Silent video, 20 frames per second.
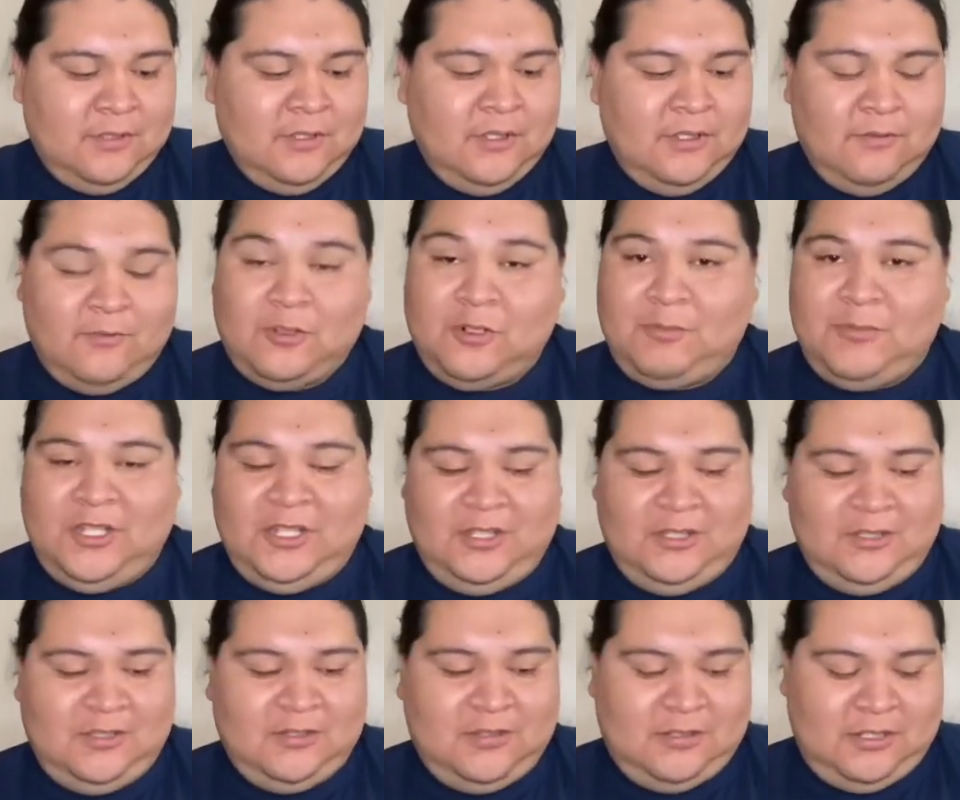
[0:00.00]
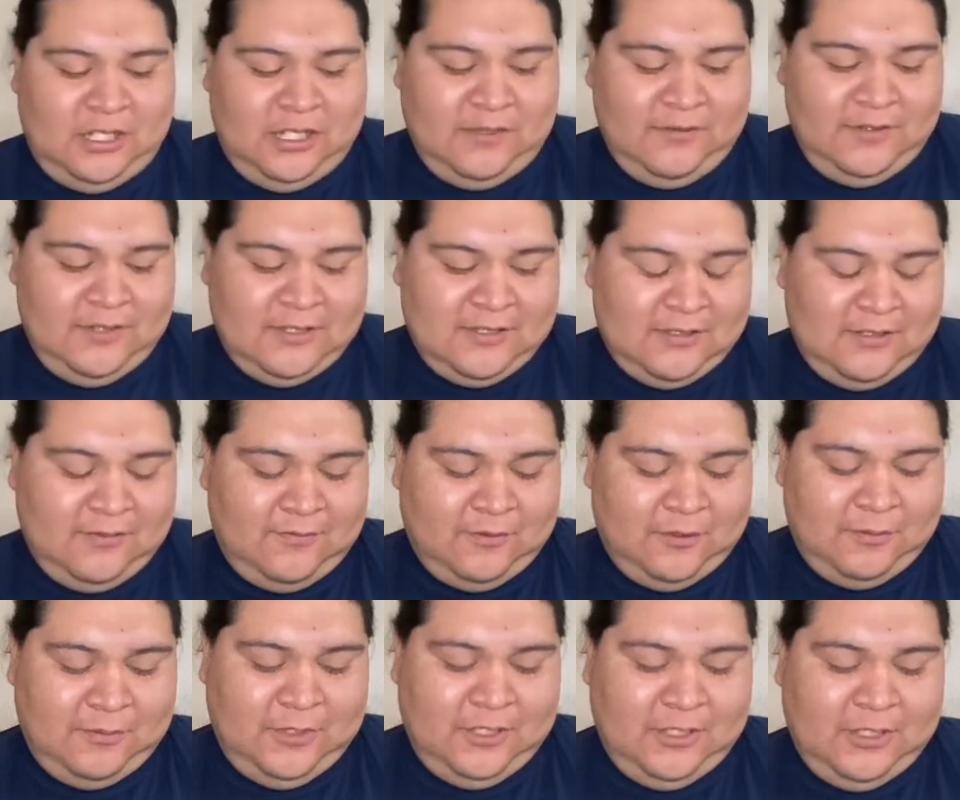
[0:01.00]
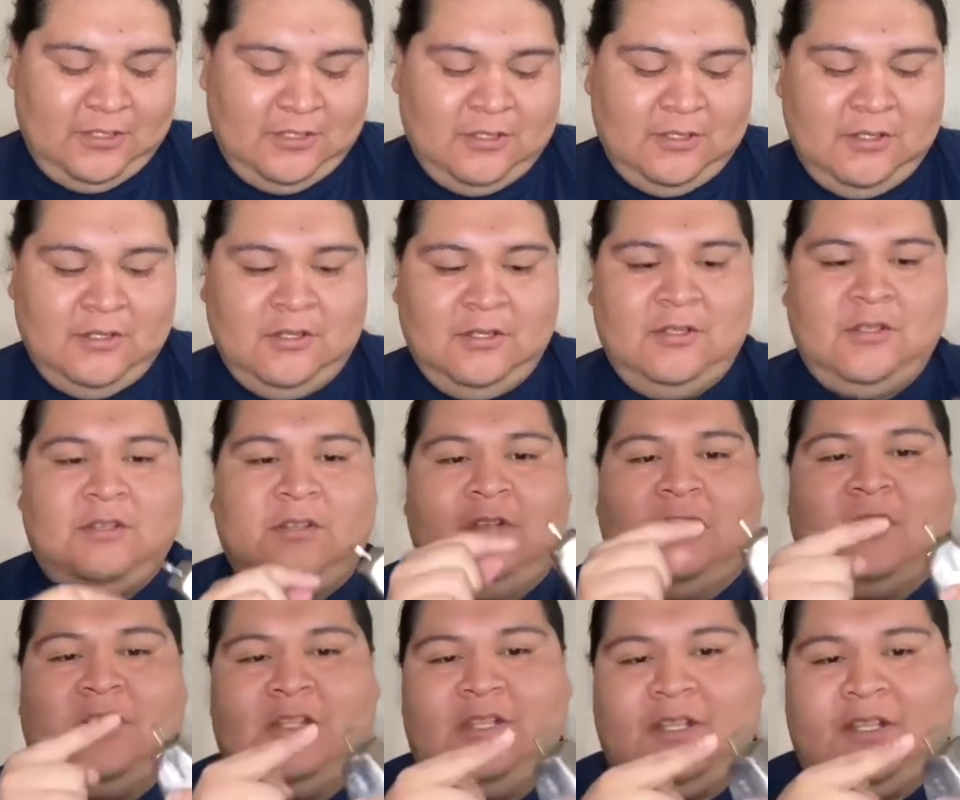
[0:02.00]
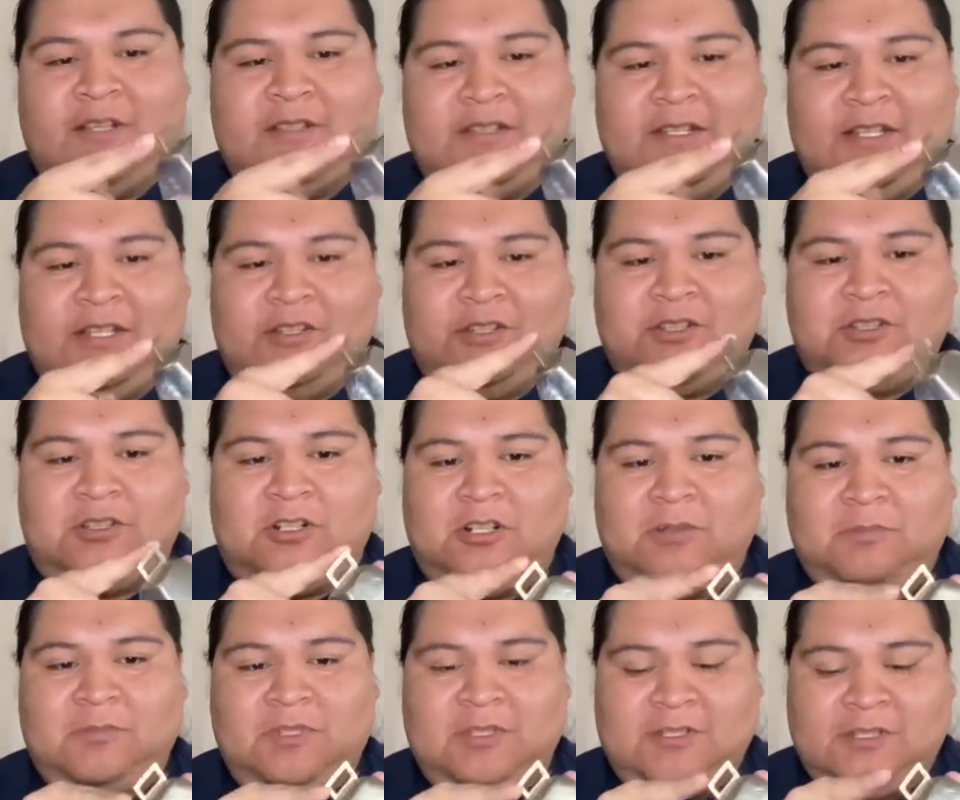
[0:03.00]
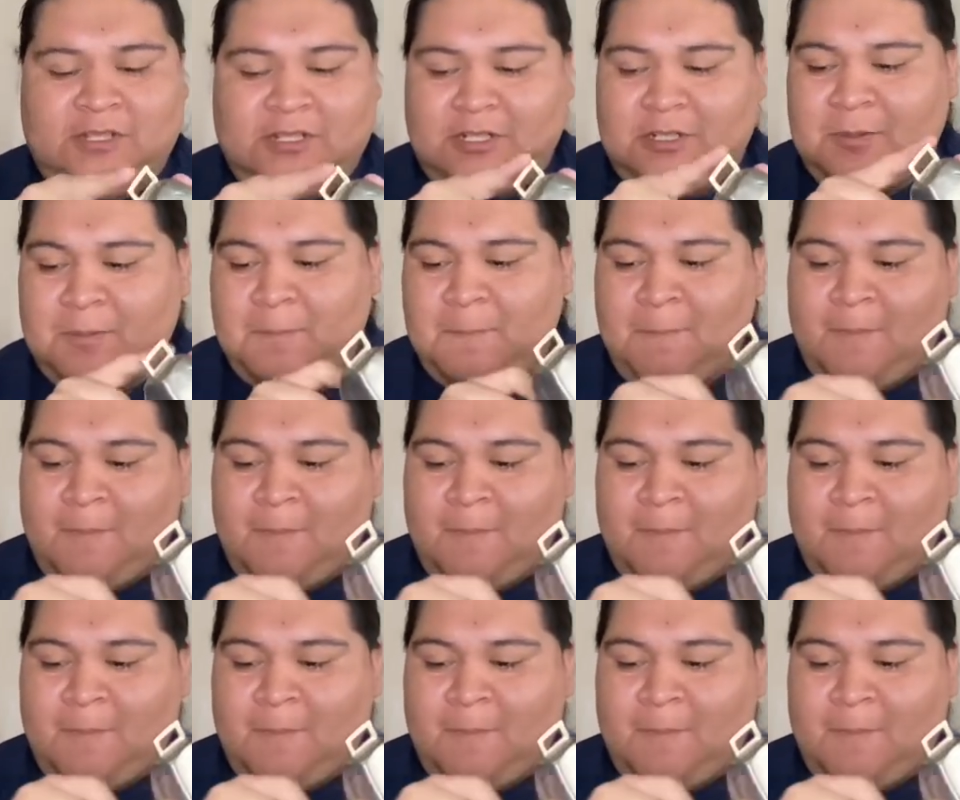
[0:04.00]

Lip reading: For me, obviously for me. And you can see how sharp these are.